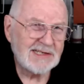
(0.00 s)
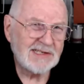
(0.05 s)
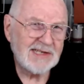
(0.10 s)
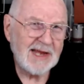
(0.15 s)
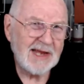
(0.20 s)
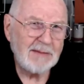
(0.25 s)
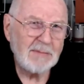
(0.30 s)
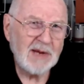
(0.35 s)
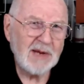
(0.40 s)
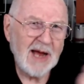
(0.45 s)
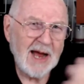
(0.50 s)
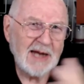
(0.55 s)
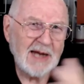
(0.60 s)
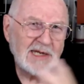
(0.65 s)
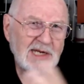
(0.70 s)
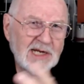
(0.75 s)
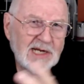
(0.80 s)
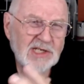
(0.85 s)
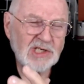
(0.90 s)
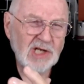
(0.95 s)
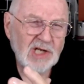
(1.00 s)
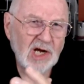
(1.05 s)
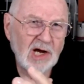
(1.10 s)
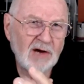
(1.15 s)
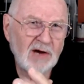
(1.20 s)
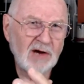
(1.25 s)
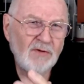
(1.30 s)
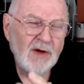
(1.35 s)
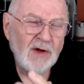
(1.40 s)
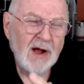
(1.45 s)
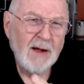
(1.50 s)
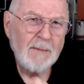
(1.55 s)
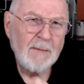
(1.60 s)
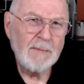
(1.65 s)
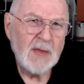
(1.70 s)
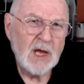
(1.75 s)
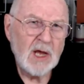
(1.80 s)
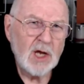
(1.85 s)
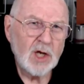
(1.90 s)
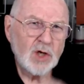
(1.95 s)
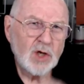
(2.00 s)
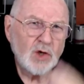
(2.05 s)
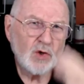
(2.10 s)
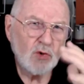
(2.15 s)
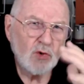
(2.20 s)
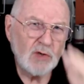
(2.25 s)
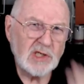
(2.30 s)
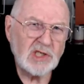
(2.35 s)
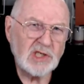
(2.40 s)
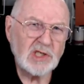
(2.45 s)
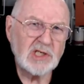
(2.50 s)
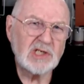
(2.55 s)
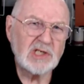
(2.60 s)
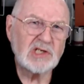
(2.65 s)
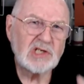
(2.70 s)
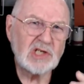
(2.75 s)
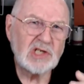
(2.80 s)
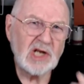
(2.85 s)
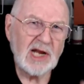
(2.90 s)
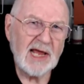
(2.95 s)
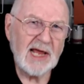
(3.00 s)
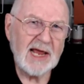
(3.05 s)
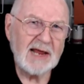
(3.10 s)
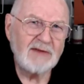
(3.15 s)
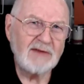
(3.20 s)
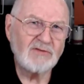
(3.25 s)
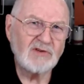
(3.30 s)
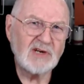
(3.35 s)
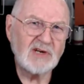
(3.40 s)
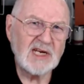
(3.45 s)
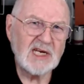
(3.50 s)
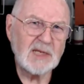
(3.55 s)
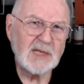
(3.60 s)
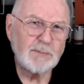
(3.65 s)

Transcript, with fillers: same context of Christian slaves need